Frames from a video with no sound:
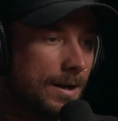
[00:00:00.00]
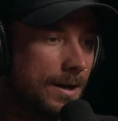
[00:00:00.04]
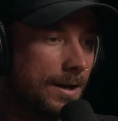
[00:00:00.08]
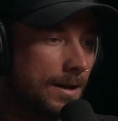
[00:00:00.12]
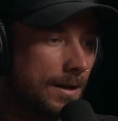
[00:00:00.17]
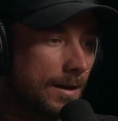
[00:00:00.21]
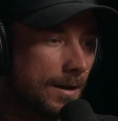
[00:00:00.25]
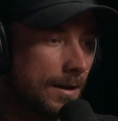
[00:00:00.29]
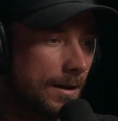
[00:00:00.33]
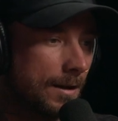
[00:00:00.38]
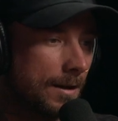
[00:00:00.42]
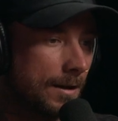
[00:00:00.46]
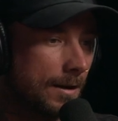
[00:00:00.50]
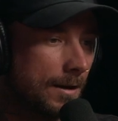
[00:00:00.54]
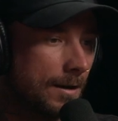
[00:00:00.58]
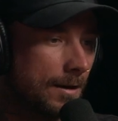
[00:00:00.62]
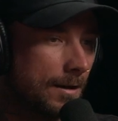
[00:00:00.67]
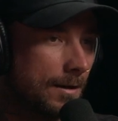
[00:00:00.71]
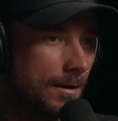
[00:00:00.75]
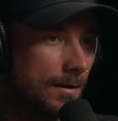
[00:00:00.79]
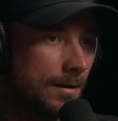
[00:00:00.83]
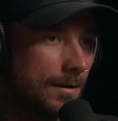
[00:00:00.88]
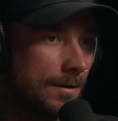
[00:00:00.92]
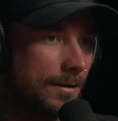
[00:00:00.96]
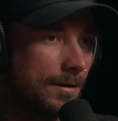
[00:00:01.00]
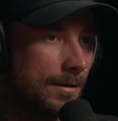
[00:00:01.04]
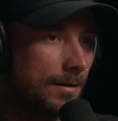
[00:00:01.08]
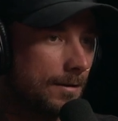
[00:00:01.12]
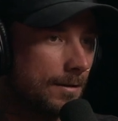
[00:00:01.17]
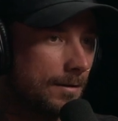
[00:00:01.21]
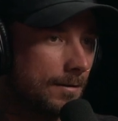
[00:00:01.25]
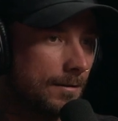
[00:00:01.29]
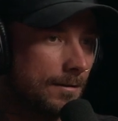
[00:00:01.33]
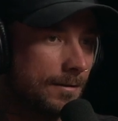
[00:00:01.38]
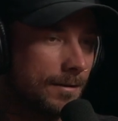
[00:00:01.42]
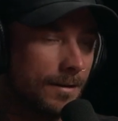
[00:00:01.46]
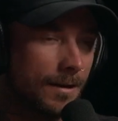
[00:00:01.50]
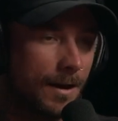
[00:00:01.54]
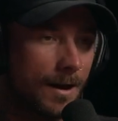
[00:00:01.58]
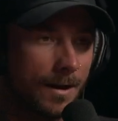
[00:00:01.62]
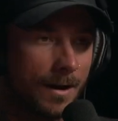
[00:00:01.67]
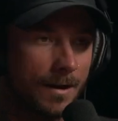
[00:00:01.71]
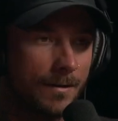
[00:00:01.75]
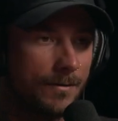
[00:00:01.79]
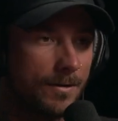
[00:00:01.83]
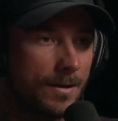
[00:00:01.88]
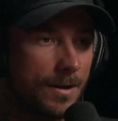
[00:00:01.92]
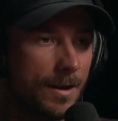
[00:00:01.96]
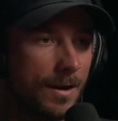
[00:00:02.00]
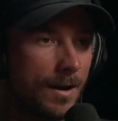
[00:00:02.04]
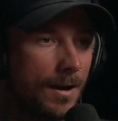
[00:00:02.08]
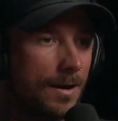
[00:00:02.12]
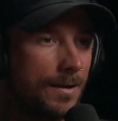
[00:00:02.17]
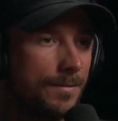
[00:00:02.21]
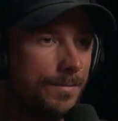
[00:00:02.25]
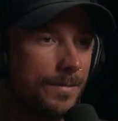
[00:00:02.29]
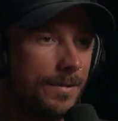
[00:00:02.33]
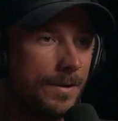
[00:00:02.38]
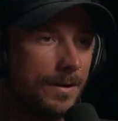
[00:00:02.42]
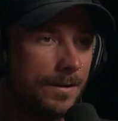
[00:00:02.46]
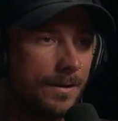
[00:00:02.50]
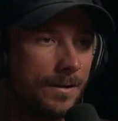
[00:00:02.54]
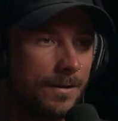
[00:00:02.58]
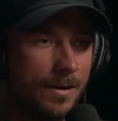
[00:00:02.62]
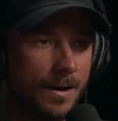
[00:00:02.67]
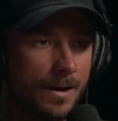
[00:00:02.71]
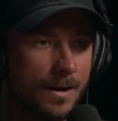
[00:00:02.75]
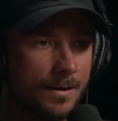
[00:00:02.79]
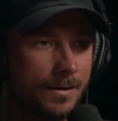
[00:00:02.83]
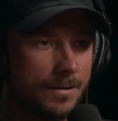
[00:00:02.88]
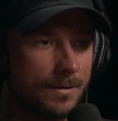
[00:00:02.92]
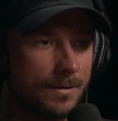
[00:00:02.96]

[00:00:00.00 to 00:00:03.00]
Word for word: and you lock everything up and you're done.